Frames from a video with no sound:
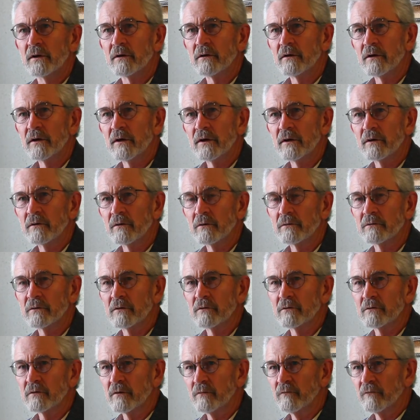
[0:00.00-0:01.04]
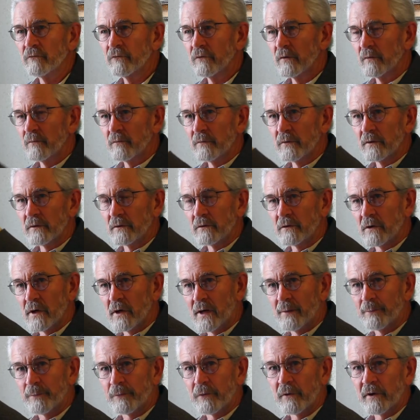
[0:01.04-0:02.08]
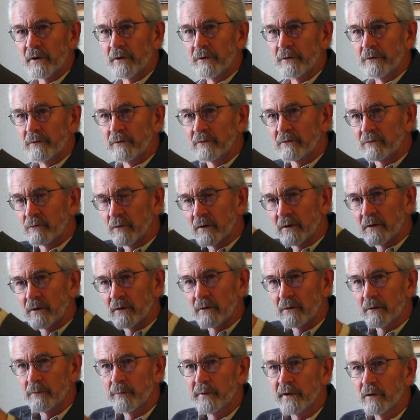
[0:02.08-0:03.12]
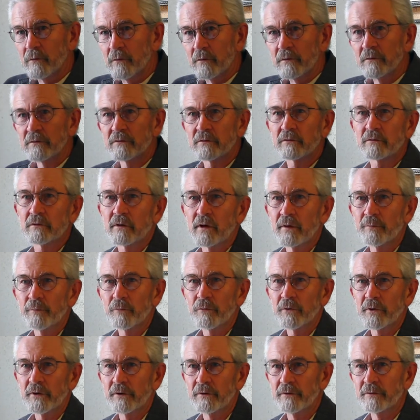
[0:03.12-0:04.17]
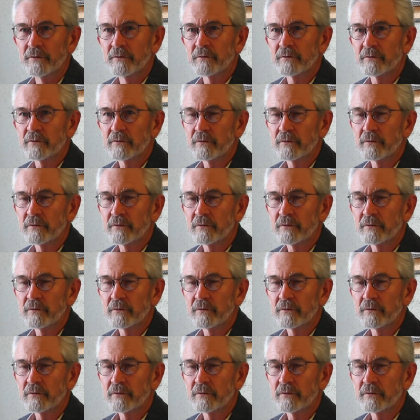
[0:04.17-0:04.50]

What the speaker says: the ecosystem from the top predators, we call the big ones top predators,